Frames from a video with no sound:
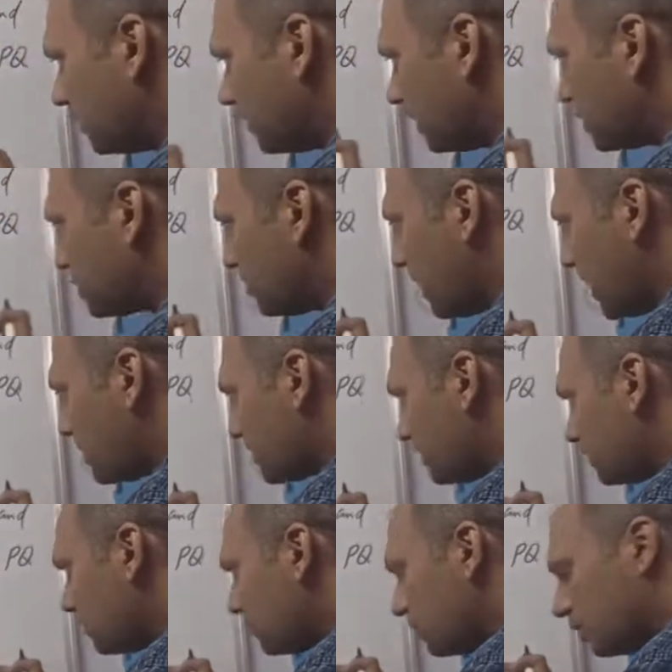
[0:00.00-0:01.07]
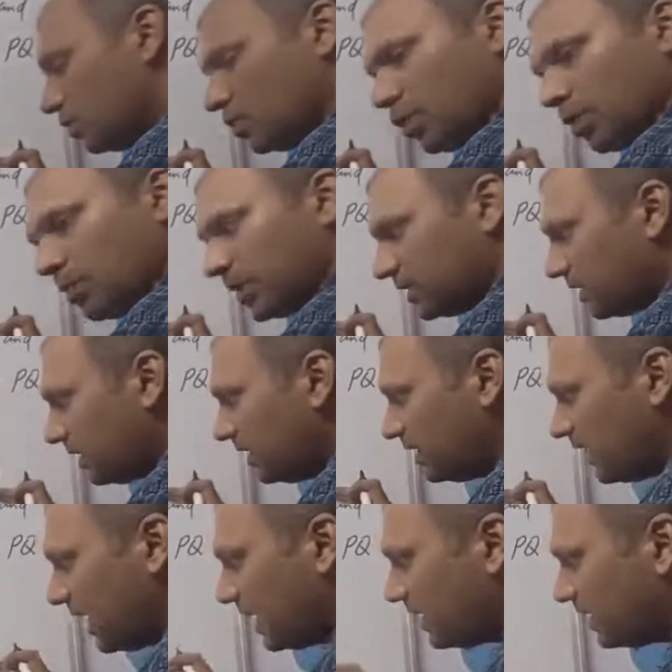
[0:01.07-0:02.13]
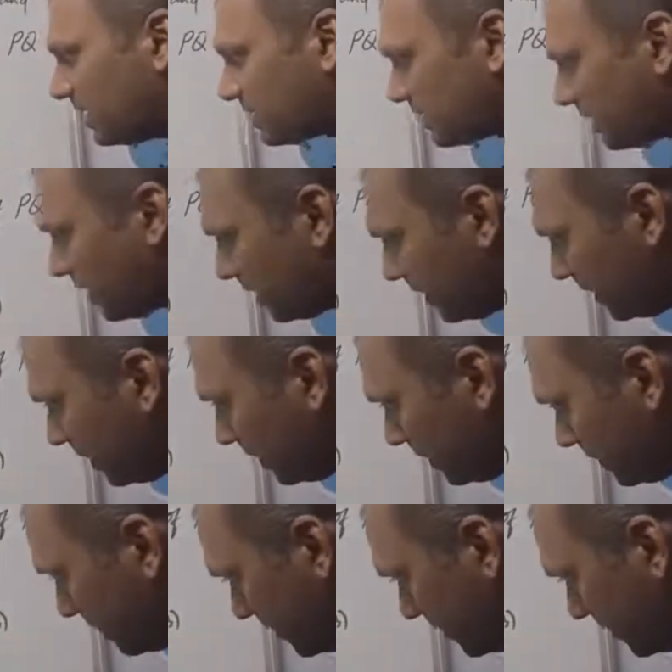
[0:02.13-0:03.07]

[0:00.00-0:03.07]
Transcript: is passing through 2 comma 3 and it is cutting